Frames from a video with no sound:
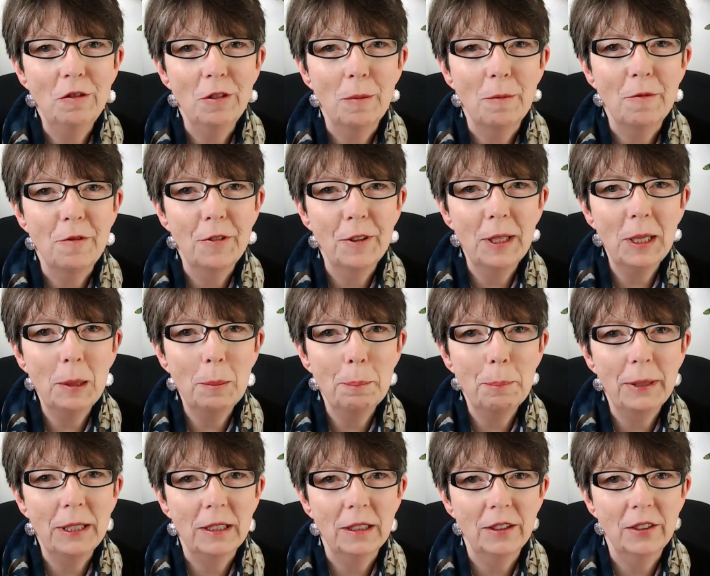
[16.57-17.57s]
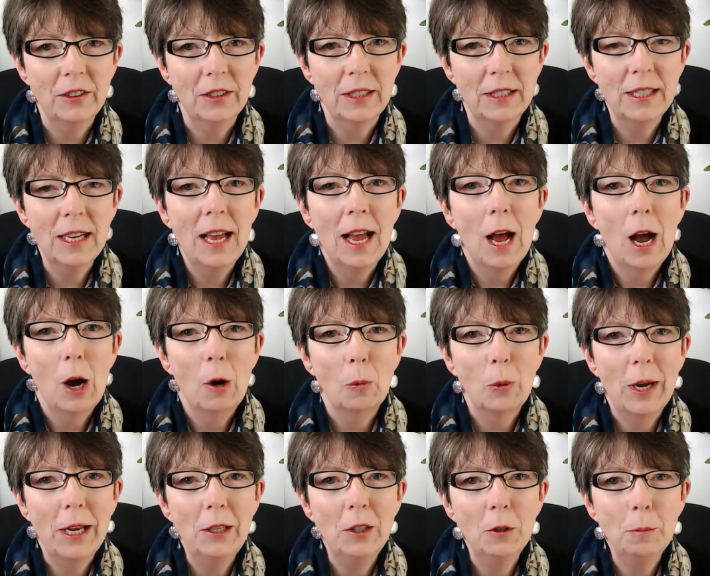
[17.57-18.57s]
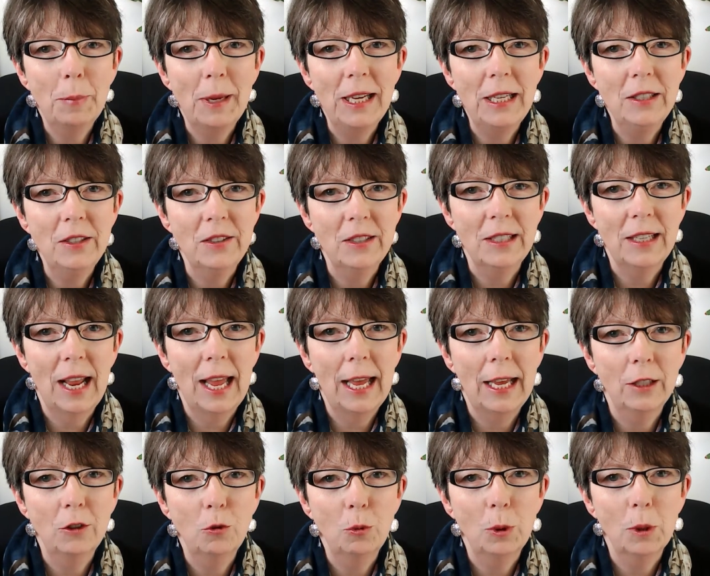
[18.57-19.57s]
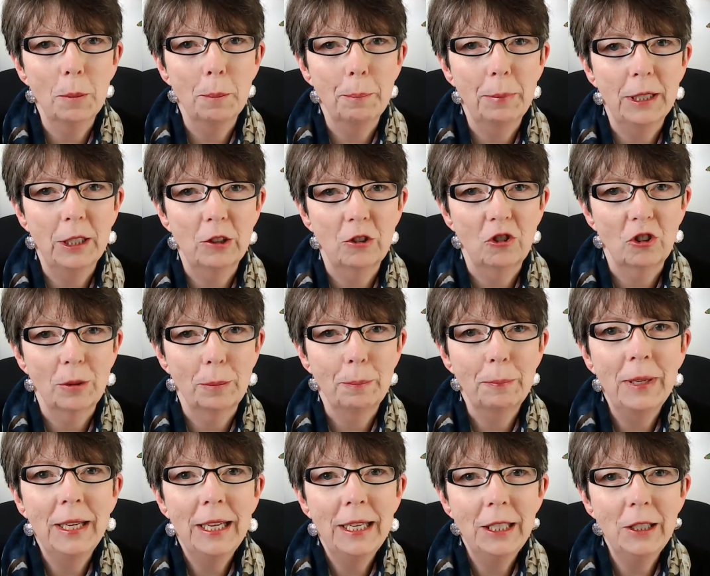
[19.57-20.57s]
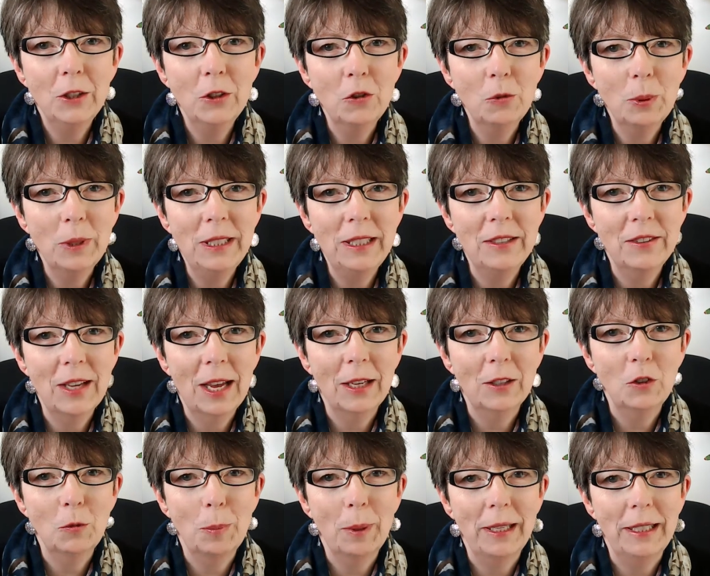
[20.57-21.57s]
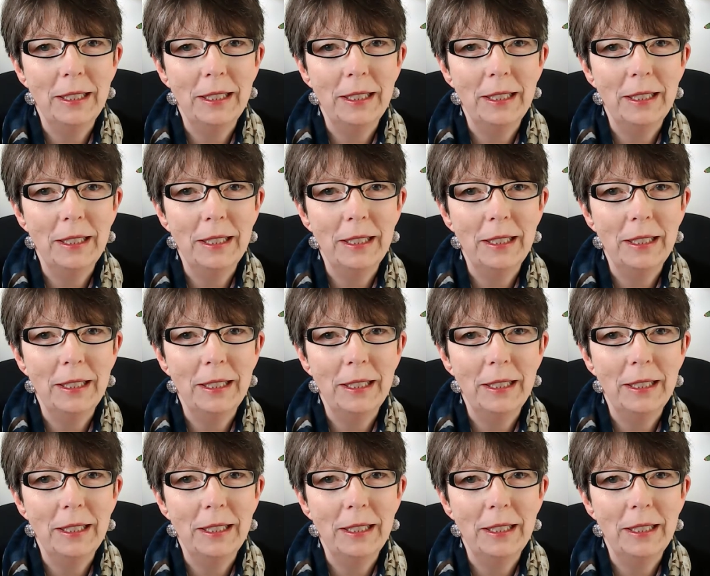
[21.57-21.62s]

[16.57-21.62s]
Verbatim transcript: from Philip Belson, a writer based in Antwerp, Belgium. Here's what he's asked by